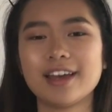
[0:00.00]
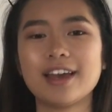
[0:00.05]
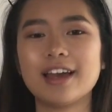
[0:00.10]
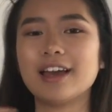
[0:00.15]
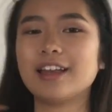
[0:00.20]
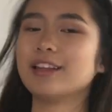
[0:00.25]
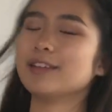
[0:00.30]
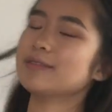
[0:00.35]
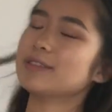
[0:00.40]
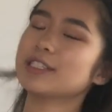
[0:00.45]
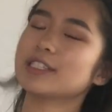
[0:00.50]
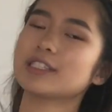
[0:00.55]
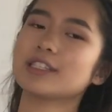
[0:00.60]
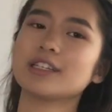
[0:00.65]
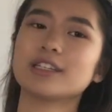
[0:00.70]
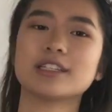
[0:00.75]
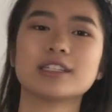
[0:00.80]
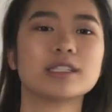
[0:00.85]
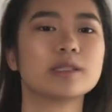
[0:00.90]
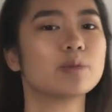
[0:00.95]
And I'm just
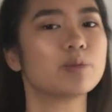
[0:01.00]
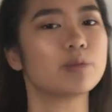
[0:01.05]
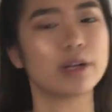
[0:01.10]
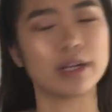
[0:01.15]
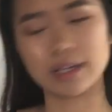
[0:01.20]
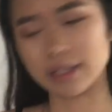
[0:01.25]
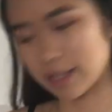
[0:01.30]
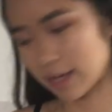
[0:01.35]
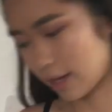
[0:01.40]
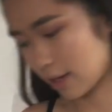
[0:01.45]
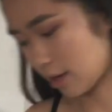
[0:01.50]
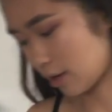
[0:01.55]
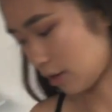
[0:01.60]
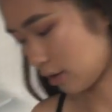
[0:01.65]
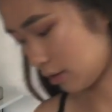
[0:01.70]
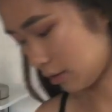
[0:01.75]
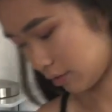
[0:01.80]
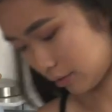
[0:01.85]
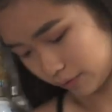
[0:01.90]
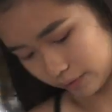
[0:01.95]
gonna spray that
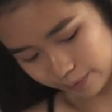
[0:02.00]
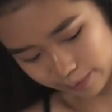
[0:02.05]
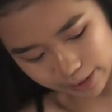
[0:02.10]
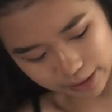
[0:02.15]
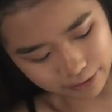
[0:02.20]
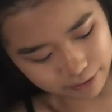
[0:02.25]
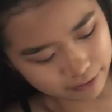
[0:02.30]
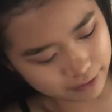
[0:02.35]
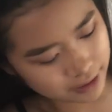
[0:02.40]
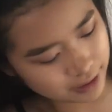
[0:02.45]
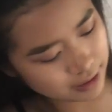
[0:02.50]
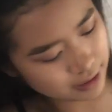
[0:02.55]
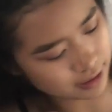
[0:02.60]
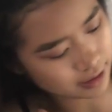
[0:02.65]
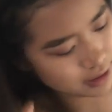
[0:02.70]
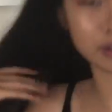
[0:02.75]
all over my face.